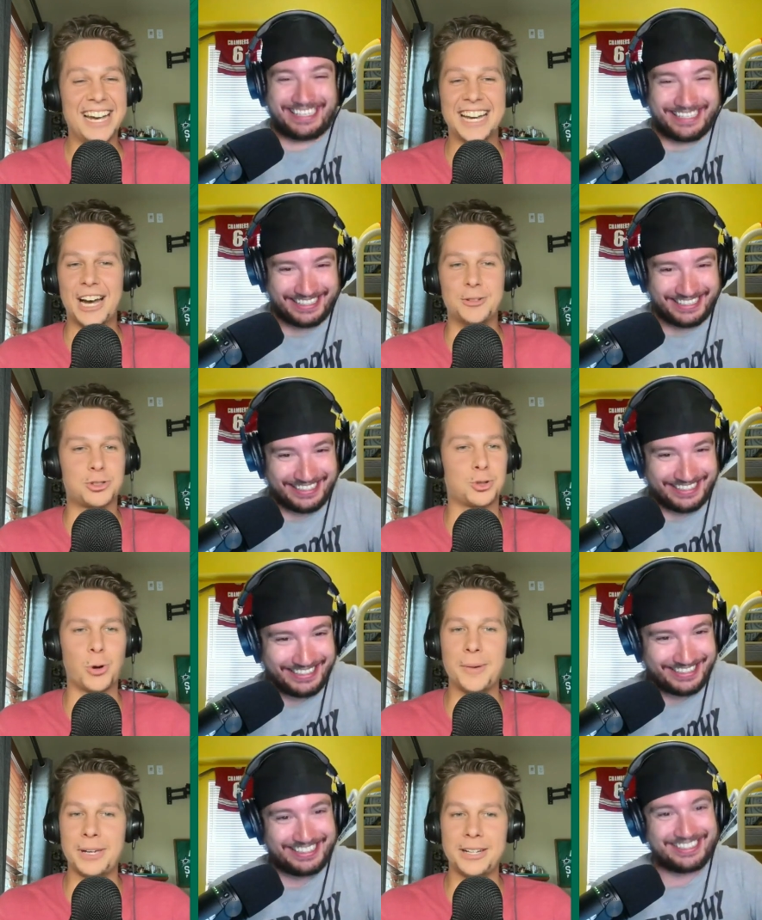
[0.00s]
Speaker 1: man, uh,
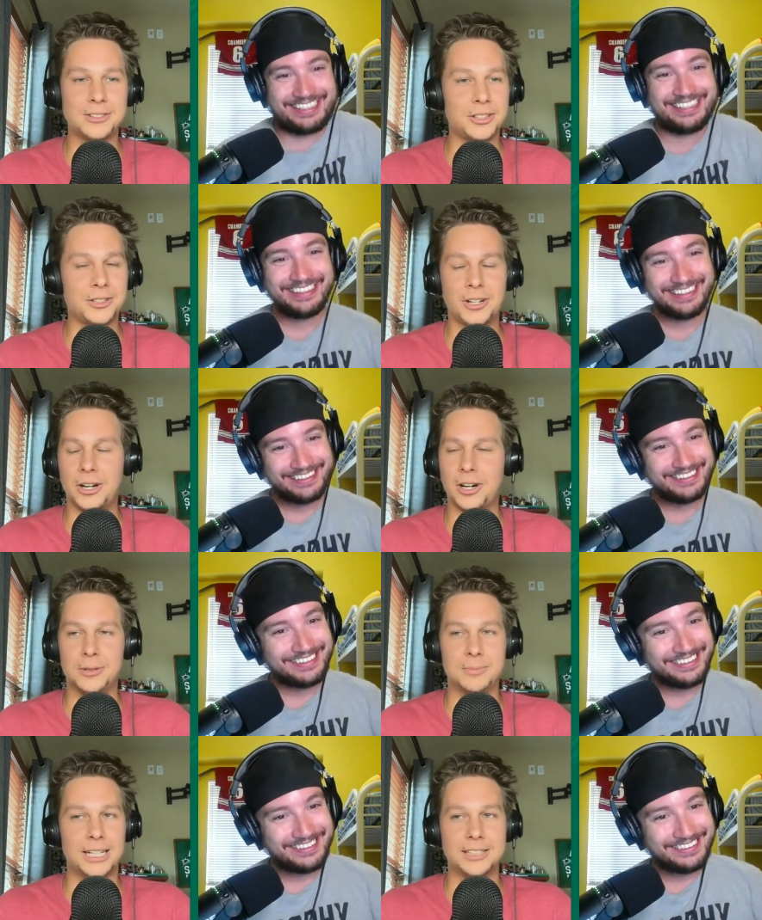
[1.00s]
swimming, dude.
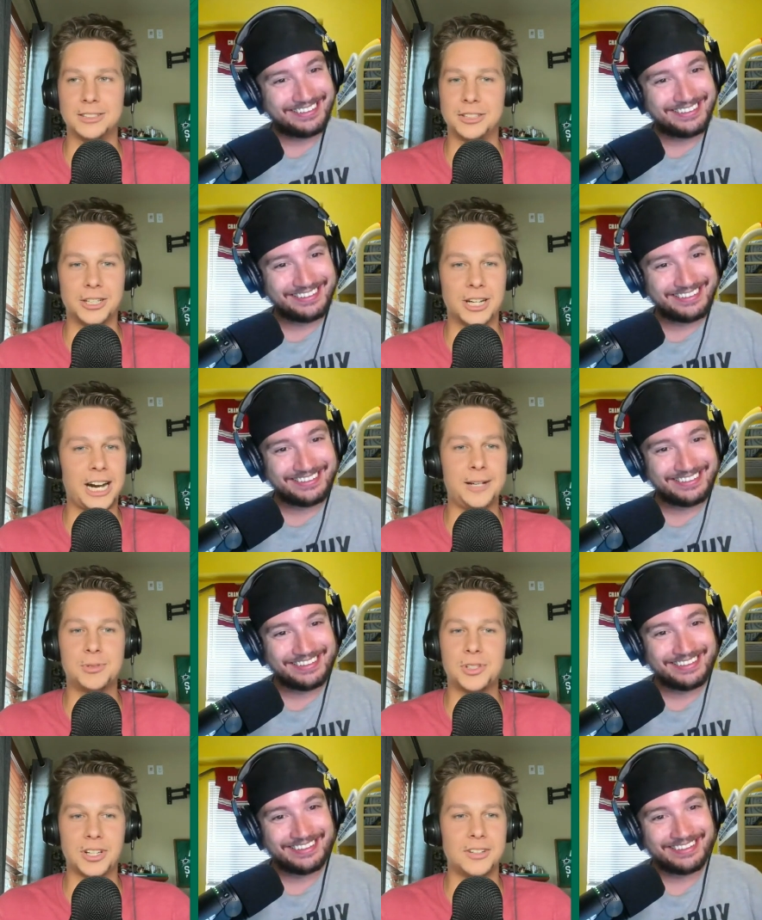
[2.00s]
Oh my good. I
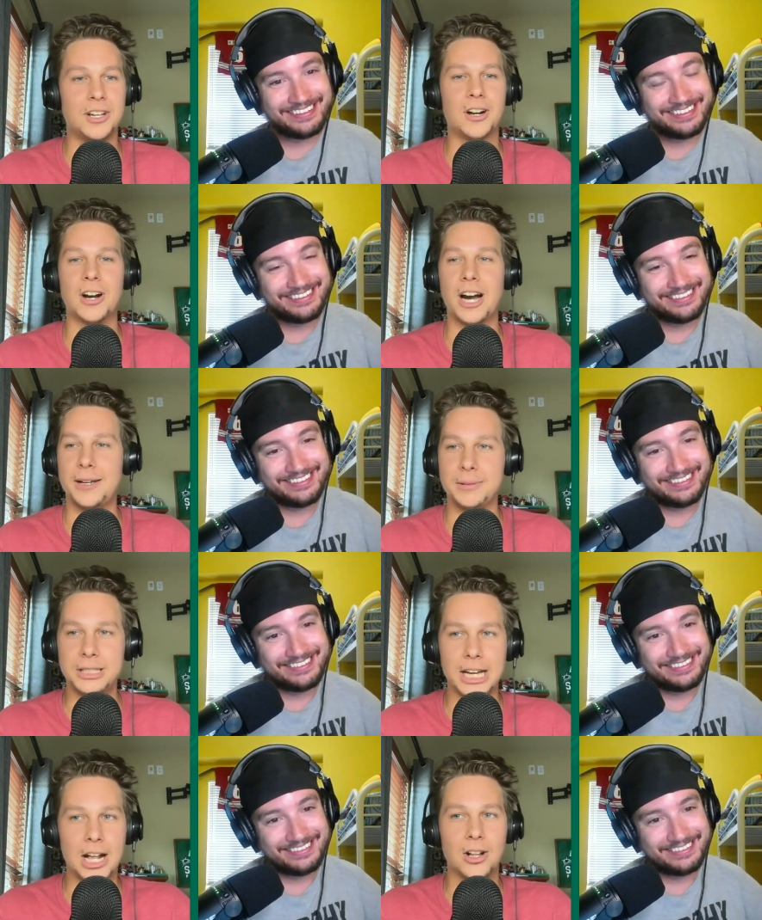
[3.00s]
am sitting there. I am
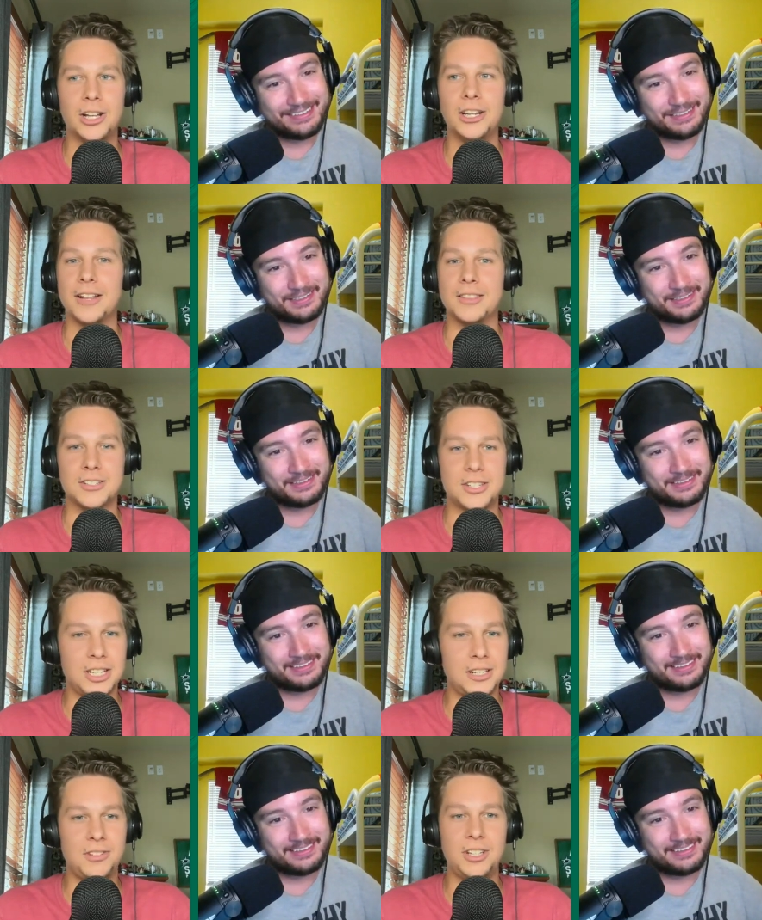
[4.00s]
yelling at the
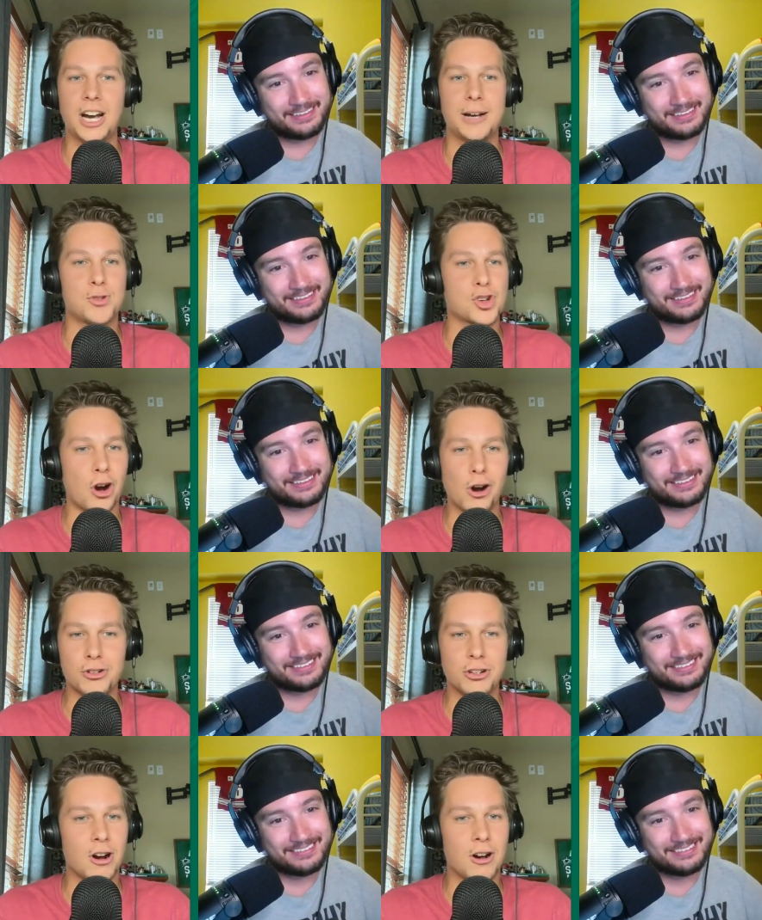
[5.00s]
TV. I'm
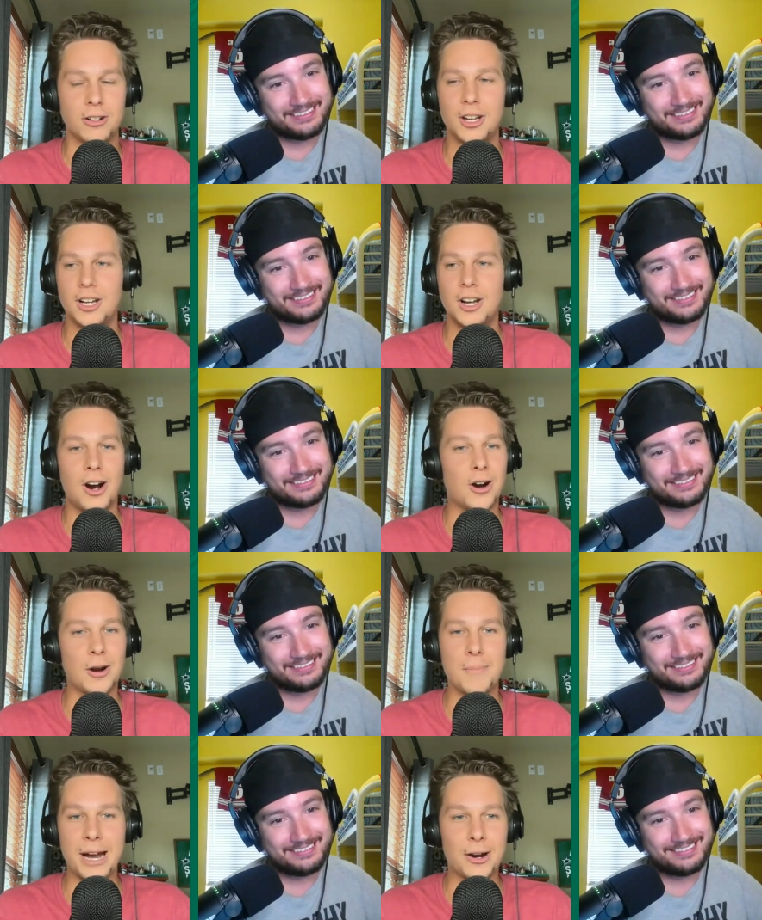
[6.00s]
charging on
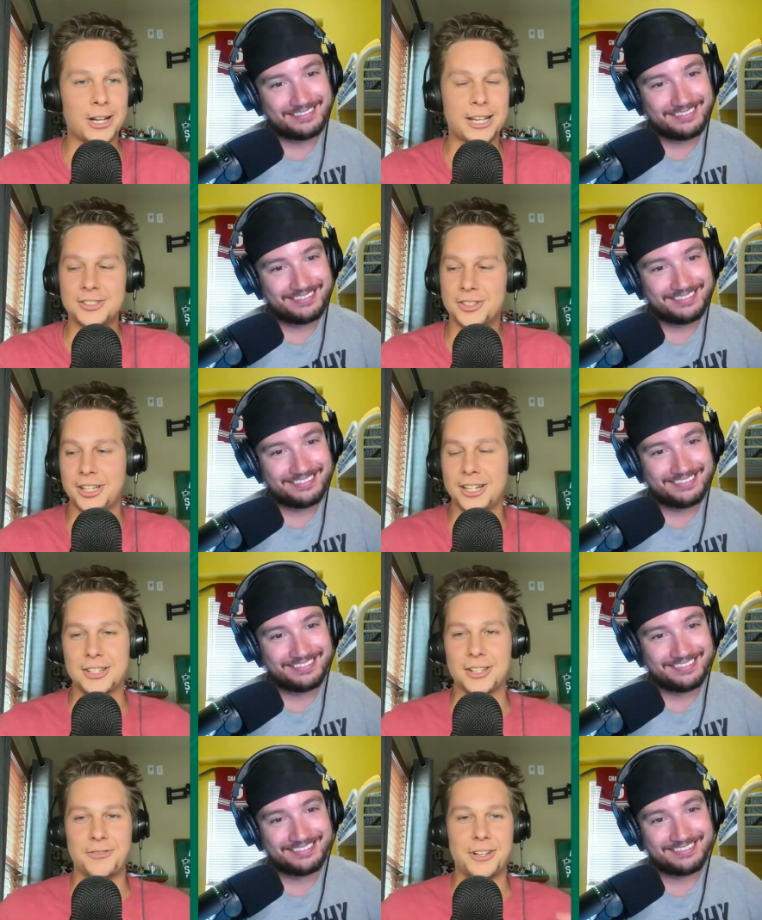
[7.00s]
our Americans to
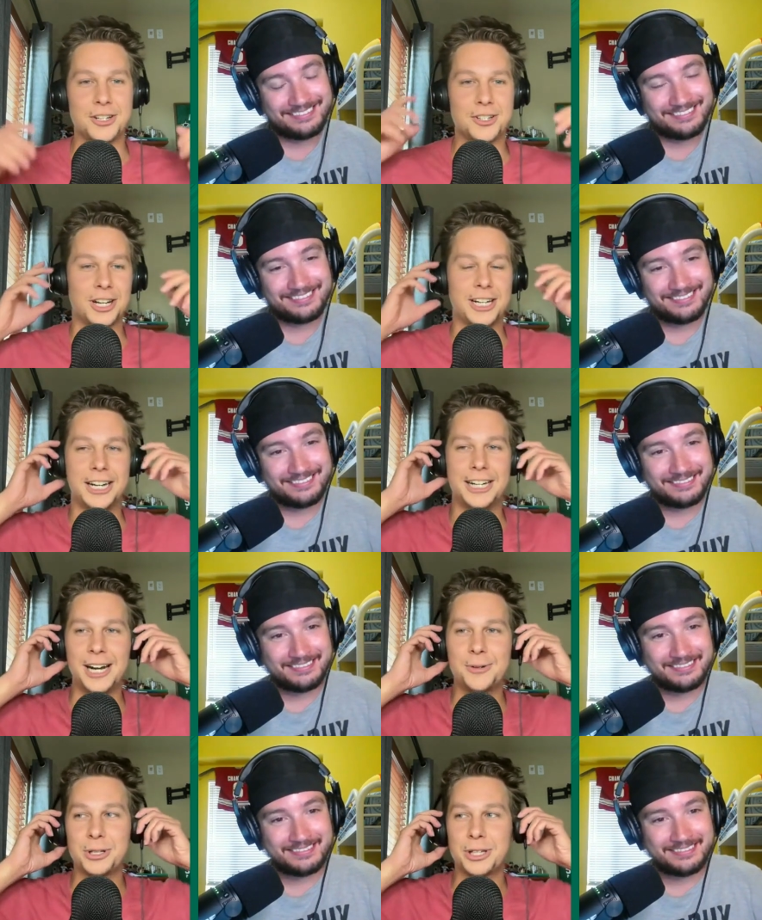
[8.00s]
get to the finish line.
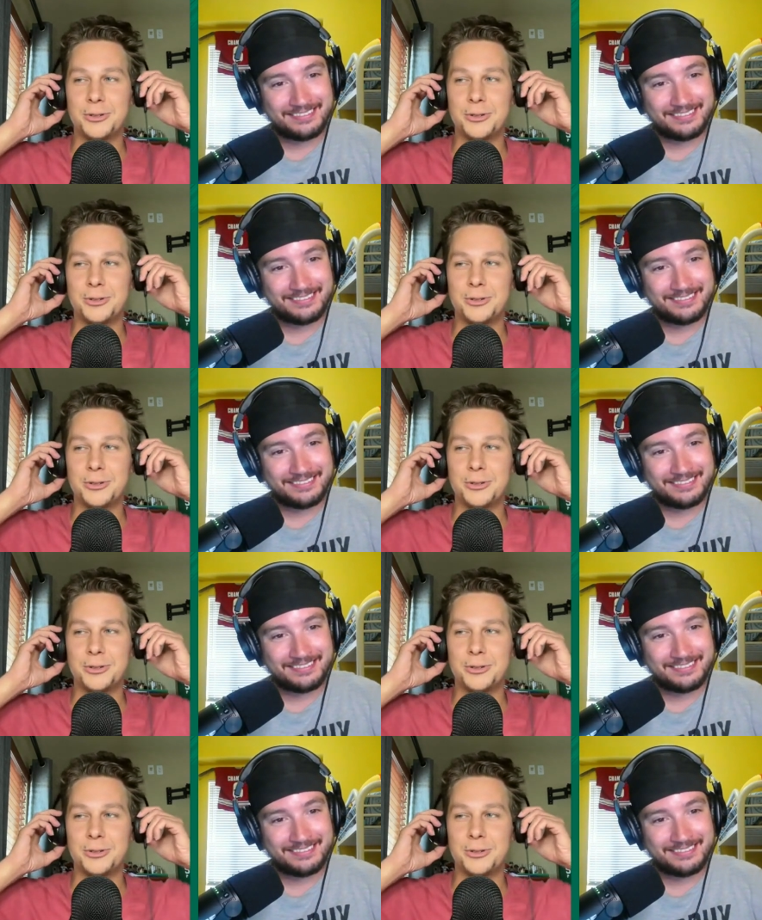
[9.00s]
I, I really